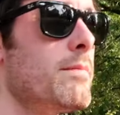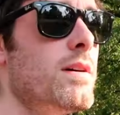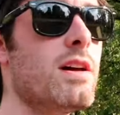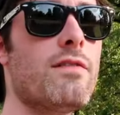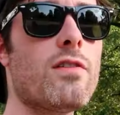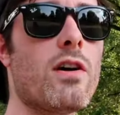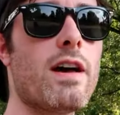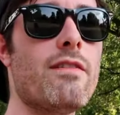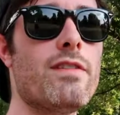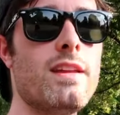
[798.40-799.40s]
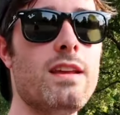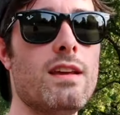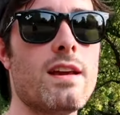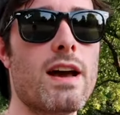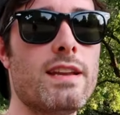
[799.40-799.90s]
But if y'all have
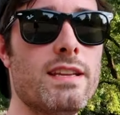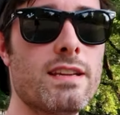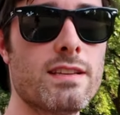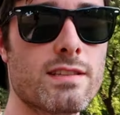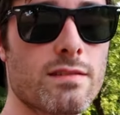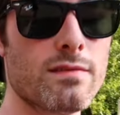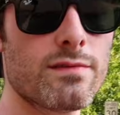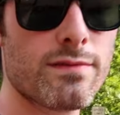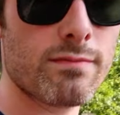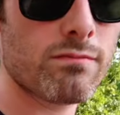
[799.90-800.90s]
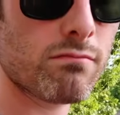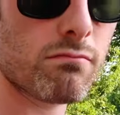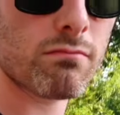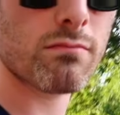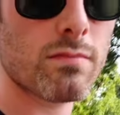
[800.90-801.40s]
any ideas of
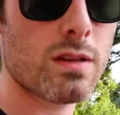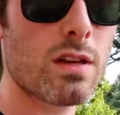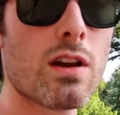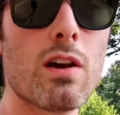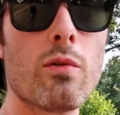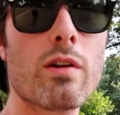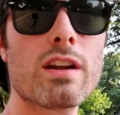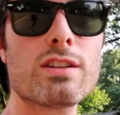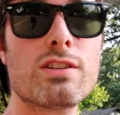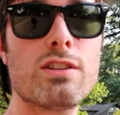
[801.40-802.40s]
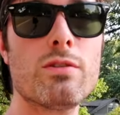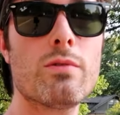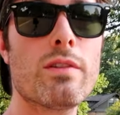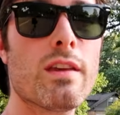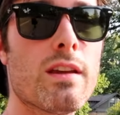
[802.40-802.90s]
what I should shoot
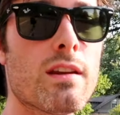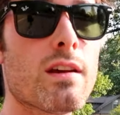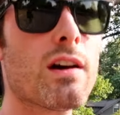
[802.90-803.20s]
with it,